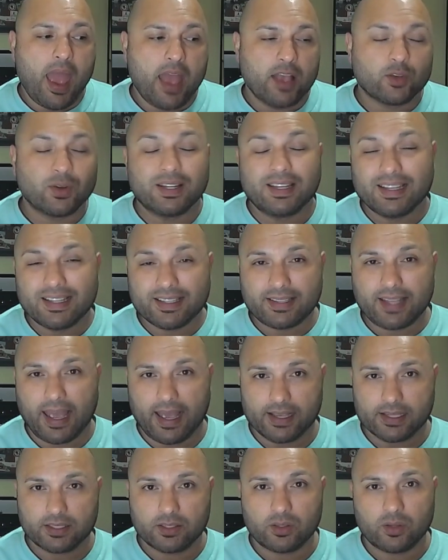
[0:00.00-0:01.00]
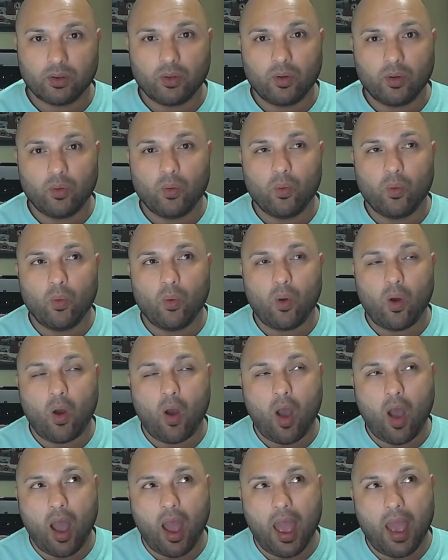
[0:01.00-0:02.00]
So I did a test,
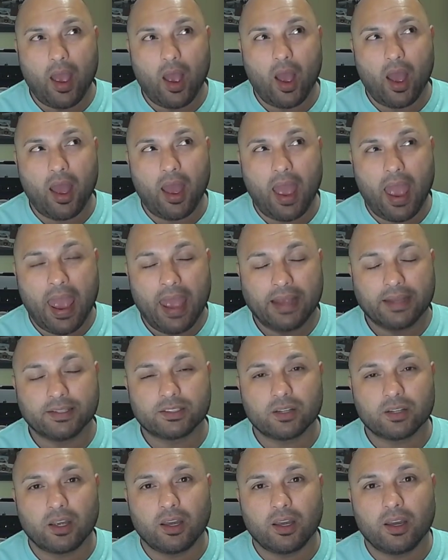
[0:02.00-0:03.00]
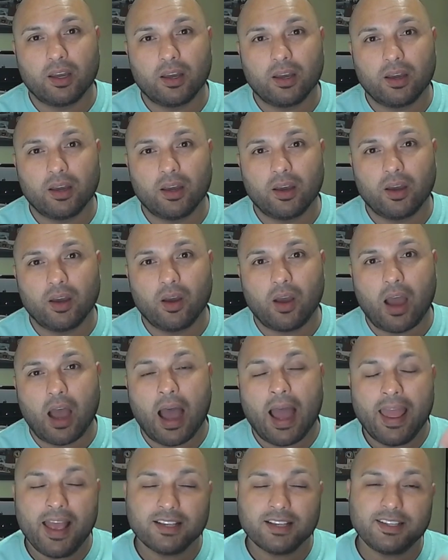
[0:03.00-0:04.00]
and
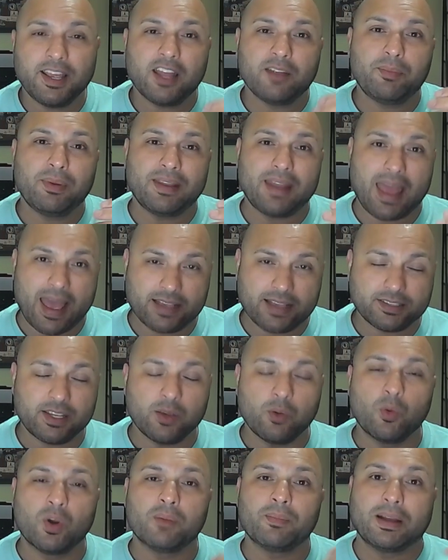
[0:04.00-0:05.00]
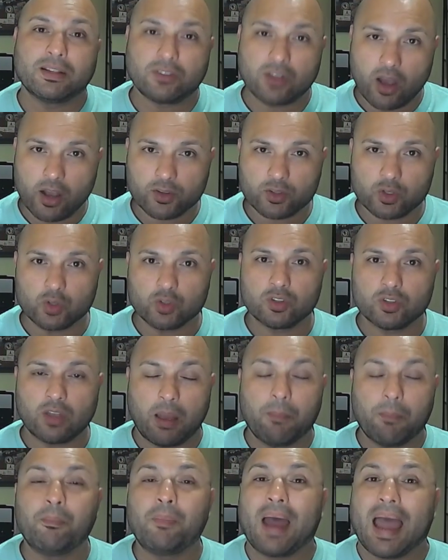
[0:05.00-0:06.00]
I actually had been asking one of my doctors
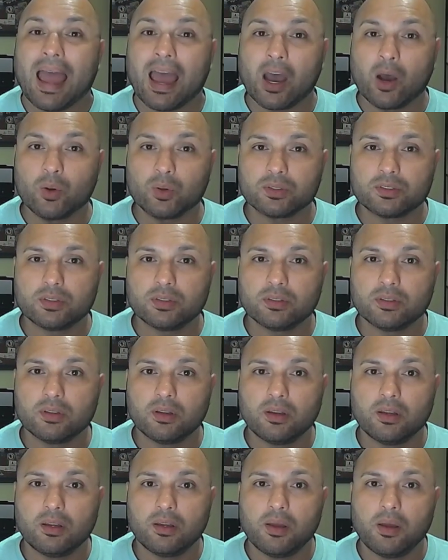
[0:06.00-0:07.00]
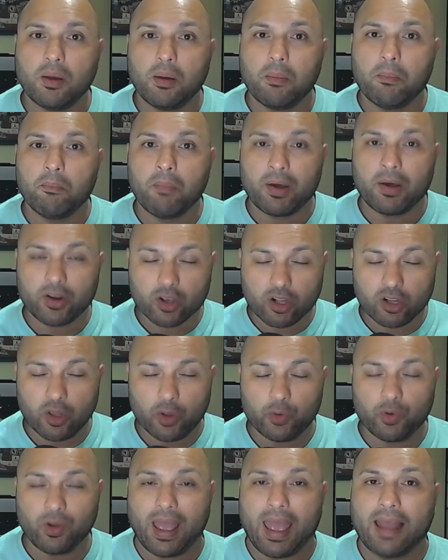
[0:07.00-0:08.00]
about
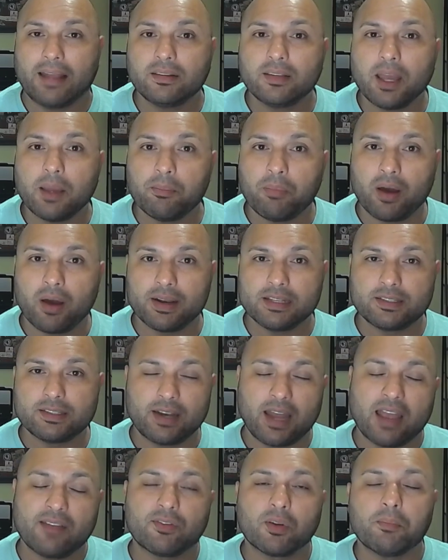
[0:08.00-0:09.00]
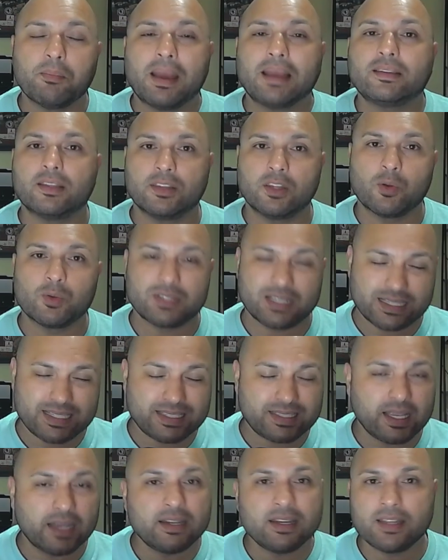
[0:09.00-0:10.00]
monoclonal antibodies and ivermectin. There was a
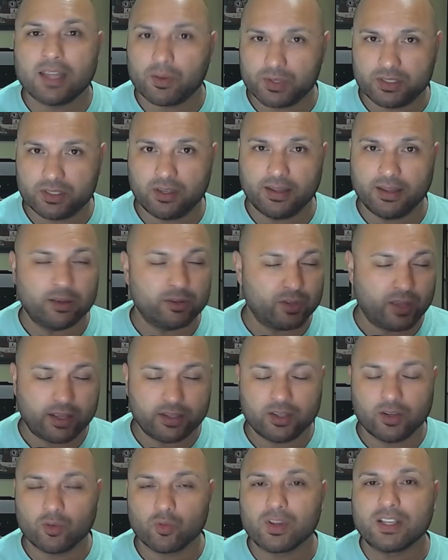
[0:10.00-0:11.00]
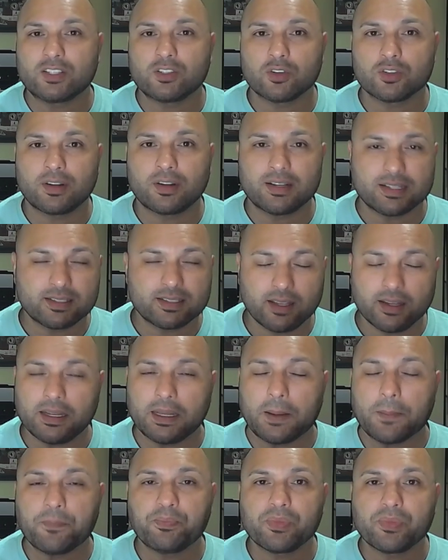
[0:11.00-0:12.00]
study that was done. I did a research on a study,